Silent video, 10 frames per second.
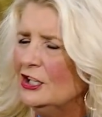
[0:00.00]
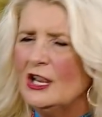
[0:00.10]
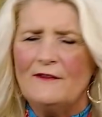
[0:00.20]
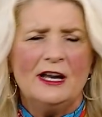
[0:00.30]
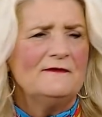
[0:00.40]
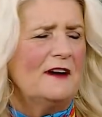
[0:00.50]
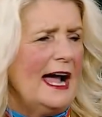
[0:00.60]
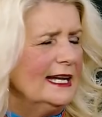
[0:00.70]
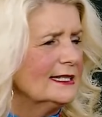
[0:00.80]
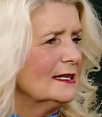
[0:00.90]
You ever
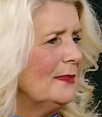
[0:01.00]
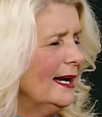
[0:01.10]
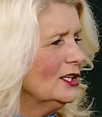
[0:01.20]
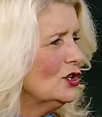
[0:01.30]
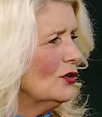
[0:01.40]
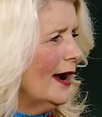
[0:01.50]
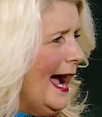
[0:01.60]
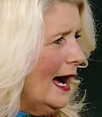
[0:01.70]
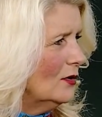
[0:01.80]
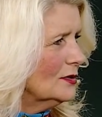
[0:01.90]
invited somebody to your
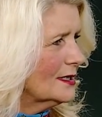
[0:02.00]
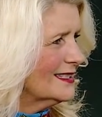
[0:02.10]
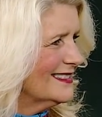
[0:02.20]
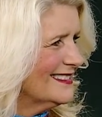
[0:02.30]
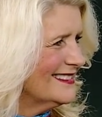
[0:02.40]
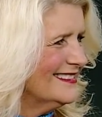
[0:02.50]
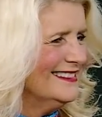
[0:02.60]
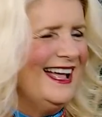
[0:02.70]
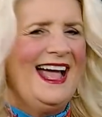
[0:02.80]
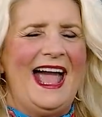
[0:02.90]
house
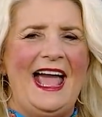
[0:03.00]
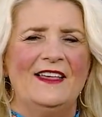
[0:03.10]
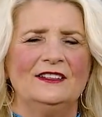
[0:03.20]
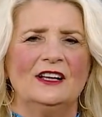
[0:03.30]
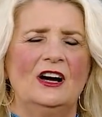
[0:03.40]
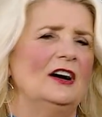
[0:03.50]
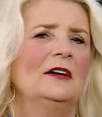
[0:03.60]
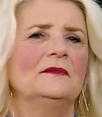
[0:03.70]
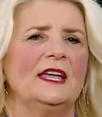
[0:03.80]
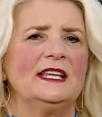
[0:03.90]
and
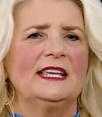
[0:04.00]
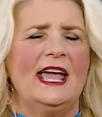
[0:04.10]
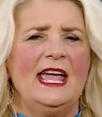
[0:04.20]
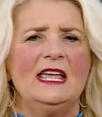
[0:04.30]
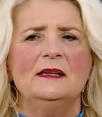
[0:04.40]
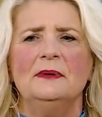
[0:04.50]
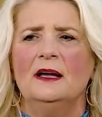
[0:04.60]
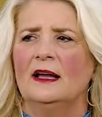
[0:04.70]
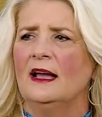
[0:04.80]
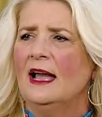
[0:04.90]
uh, they came
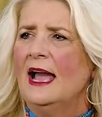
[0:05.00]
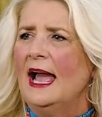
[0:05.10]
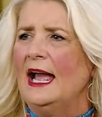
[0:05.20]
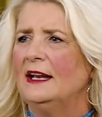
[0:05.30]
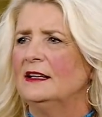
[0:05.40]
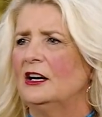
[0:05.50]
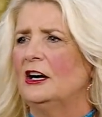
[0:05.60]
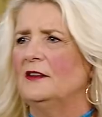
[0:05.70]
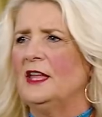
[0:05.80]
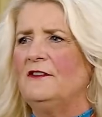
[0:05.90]
and
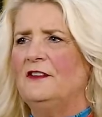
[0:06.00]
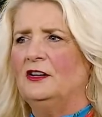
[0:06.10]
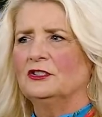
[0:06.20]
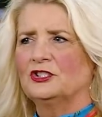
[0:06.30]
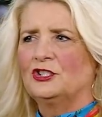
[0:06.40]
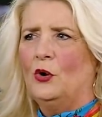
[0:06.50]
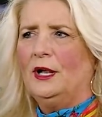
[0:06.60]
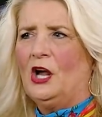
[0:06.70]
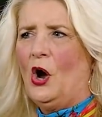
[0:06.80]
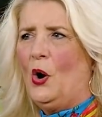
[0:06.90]
uh, they felt so
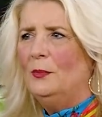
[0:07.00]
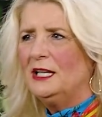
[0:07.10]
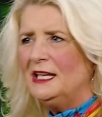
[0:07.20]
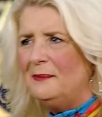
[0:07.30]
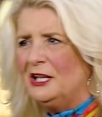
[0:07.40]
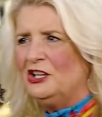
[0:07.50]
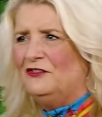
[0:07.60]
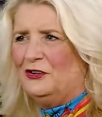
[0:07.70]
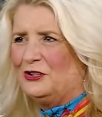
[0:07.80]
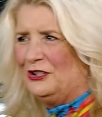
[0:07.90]
at home? Didn't that make you
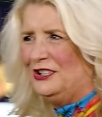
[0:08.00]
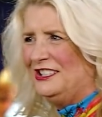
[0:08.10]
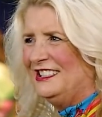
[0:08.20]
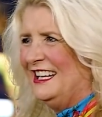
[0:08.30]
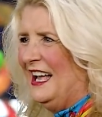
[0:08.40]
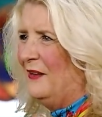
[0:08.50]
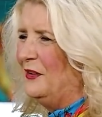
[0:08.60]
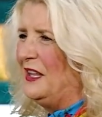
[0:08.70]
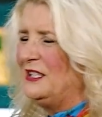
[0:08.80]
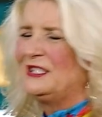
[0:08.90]
feel good?
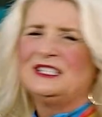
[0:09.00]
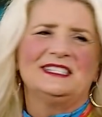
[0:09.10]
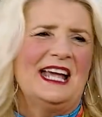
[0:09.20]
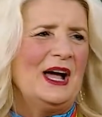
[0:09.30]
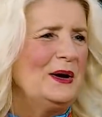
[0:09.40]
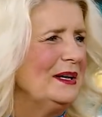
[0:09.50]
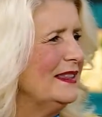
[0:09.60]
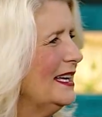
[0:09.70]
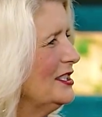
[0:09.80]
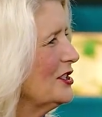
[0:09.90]
Well, they sit down and
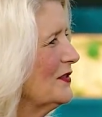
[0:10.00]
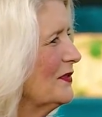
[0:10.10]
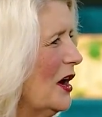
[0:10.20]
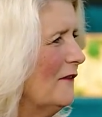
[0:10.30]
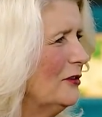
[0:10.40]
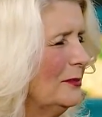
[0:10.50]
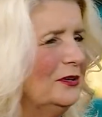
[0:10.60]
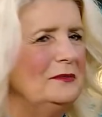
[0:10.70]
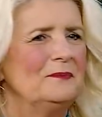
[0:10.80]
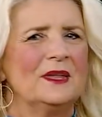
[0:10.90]
they just
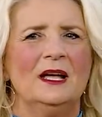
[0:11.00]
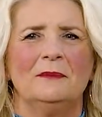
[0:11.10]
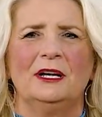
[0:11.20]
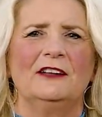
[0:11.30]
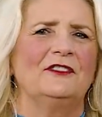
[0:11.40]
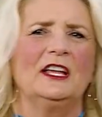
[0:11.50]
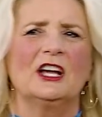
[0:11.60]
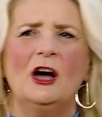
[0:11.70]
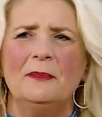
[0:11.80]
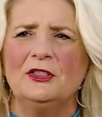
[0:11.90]
comfortable. But if they
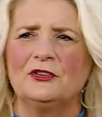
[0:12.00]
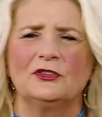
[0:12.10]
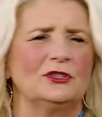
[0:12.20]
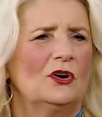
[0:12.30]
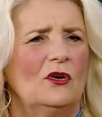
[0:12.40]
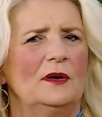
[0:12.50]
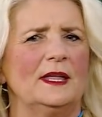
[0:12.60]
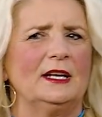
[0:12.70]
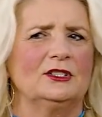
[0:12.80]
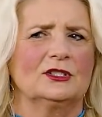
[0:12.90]
come in through the door and
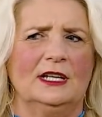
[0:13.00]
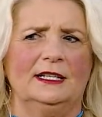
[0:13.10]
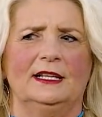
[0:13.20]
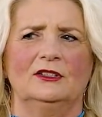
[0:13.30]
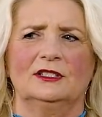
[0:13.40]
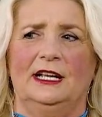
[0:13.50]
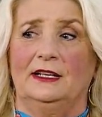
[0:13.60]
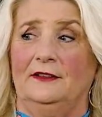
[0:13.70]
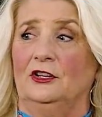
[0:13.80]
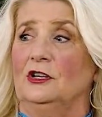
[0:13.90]
they just like that looks like,
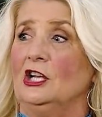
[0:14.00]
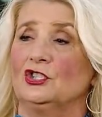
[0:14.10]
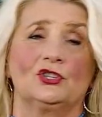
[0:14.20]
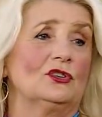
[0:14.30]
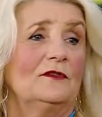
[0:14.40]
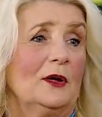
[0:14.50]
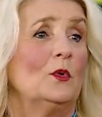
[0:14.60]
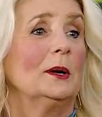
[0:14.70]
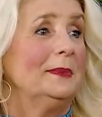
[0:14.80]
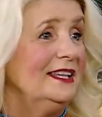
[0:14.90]
like they're not sure if they
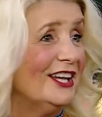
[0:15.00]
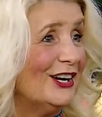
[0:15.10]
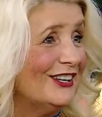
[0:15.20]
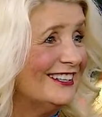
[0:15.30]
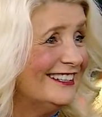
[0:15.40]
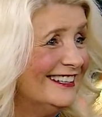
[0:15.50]
want to be there,